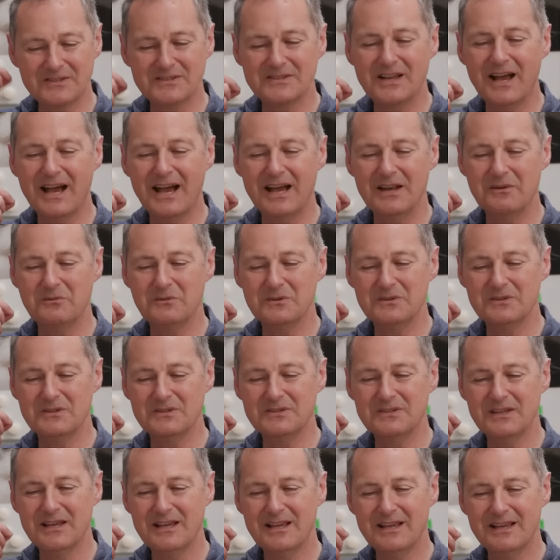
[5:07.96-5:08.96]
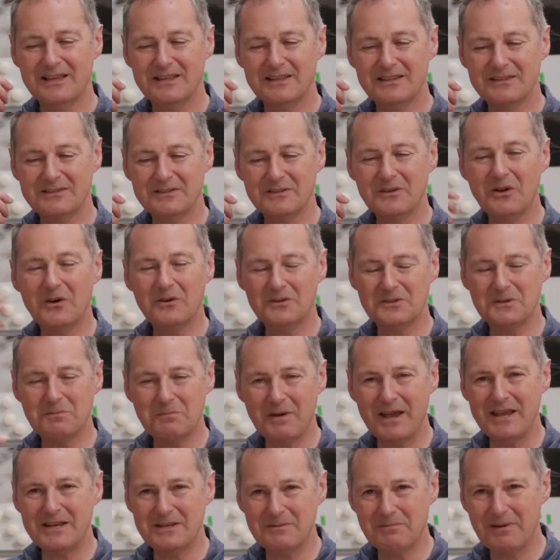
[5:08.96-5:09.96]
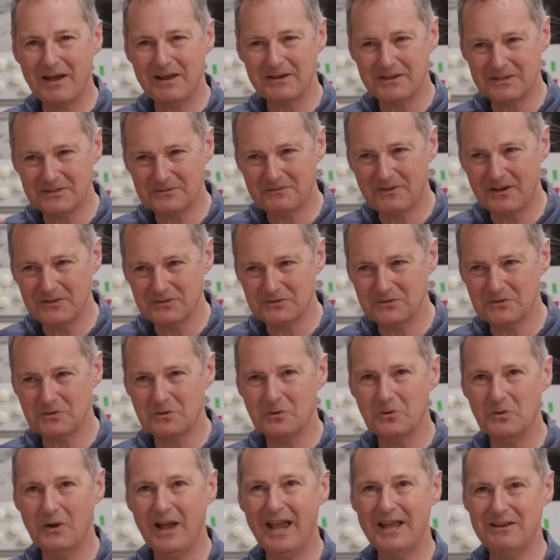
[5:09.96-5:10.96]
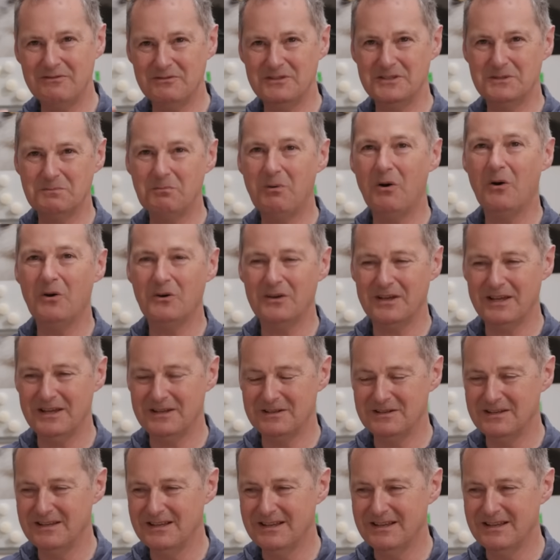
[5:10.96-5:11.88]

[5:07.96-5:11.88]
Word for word: side, which is, there's a lot of debate about its function, called Henry's pocket.